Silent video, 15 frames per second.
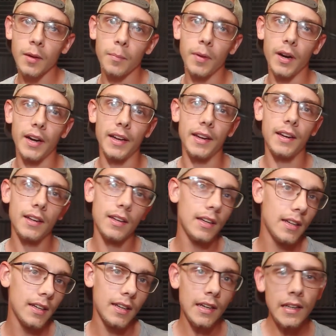but
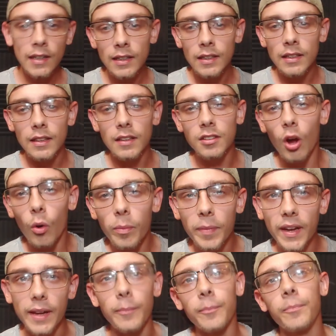let's go with
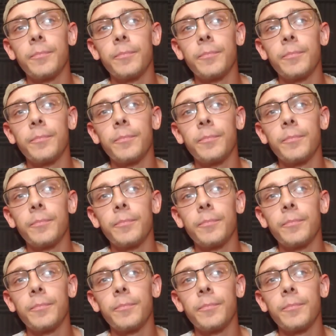B.